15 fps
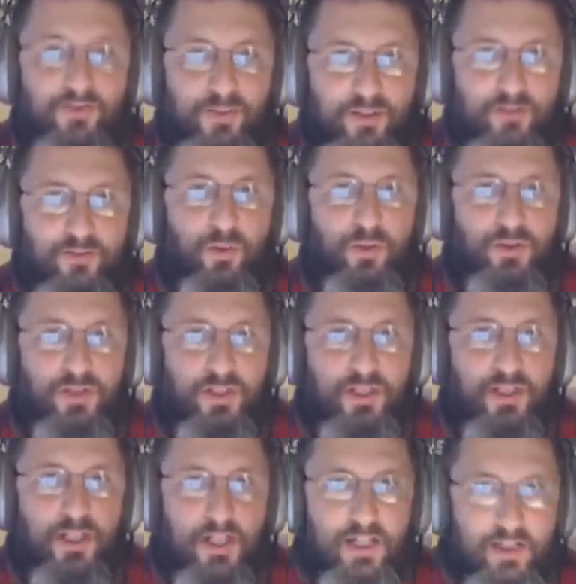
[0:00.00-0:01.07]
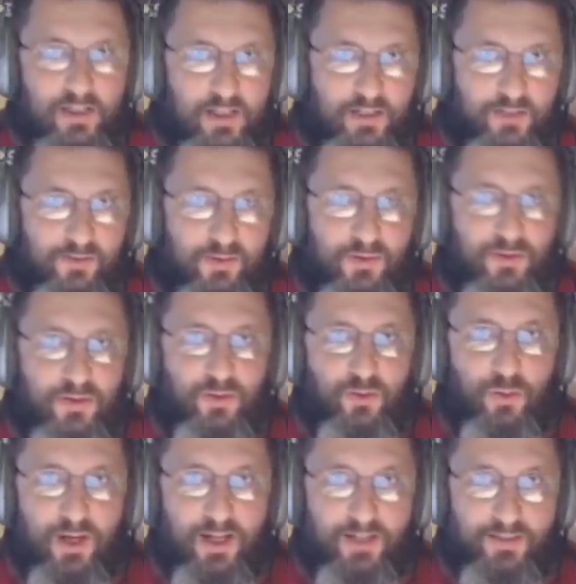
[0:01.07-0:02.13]
for divorcing his first
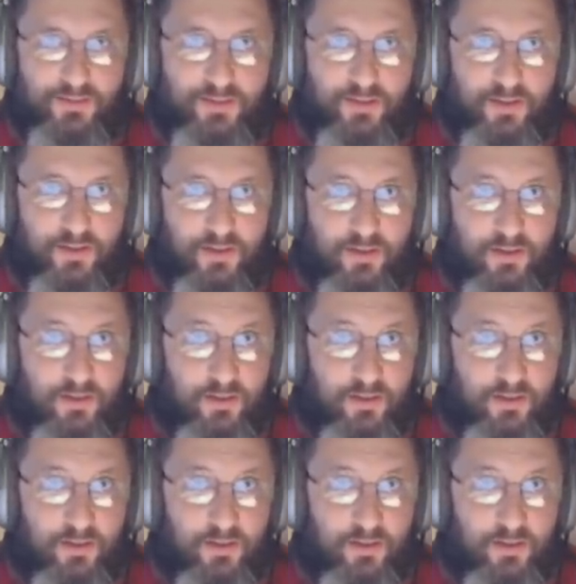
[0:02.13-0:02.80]
two wives.